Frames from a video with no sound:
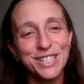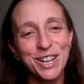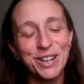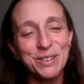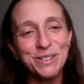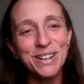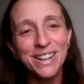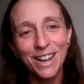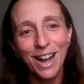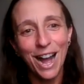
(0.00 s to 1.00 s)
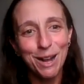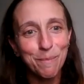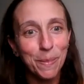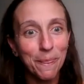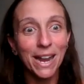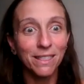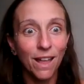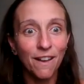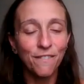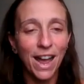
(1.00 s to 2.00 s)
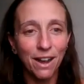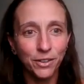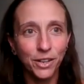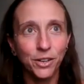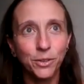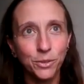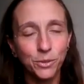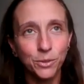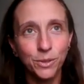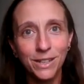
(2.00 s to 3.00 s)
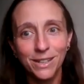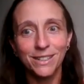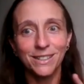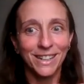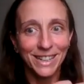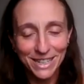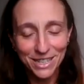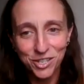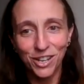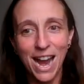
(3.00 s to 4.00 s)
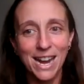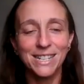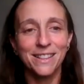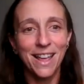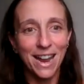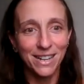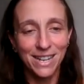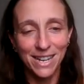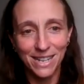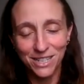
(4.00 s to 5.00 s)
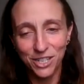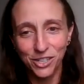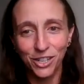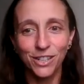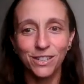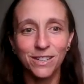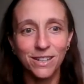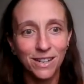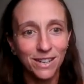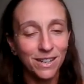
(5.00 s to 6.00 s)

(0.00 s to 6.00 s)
So I love how you like extracted that need to turn